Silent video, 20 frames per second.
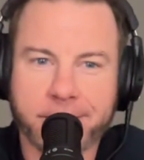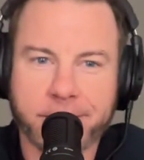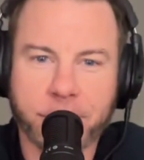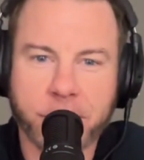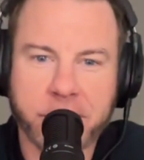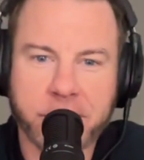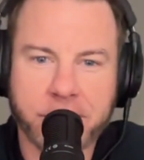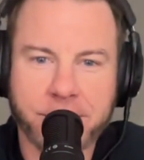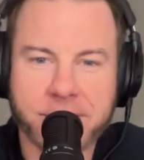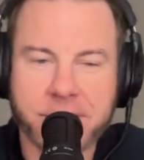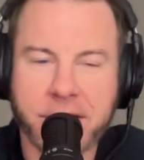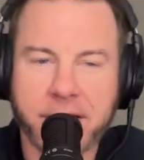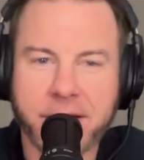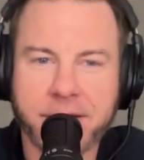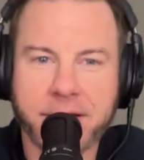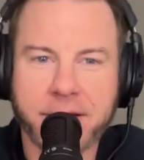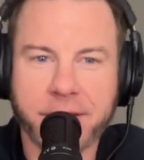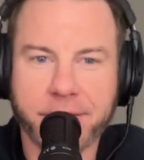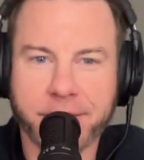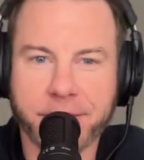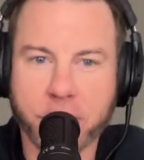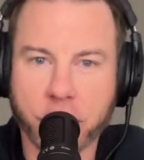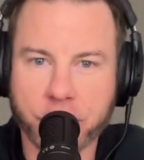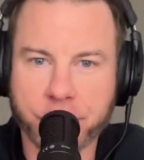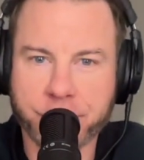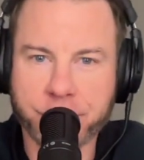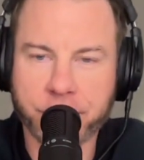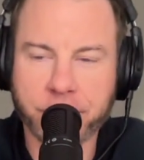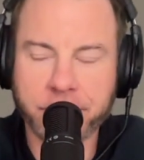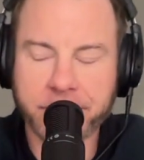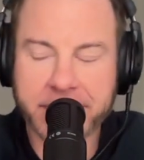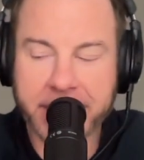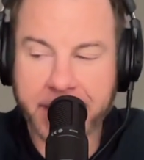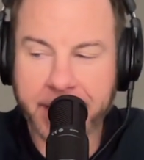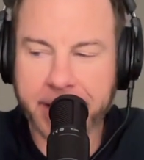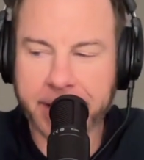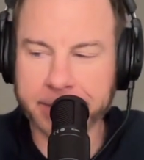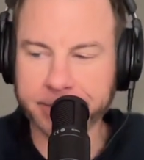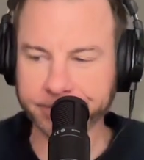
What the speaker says: What you say, Nick? Virgil? Yeah.